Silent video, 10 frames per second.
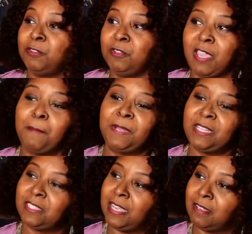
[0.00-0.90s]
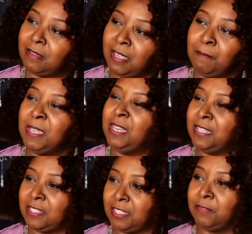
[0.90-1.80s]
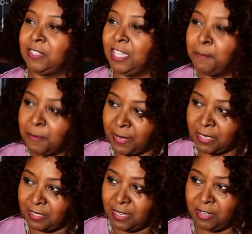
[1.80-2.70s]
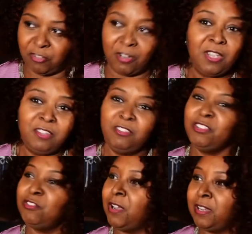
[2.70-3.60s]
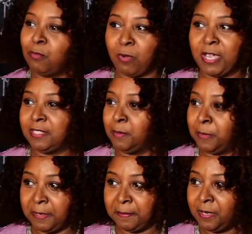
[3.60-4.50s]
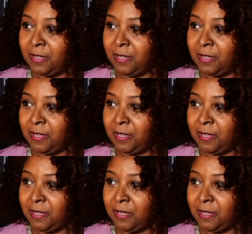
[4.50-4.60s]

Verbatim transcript: do that. But it's like immediate stuff to keep them out of danger. You're just trying to raise them up.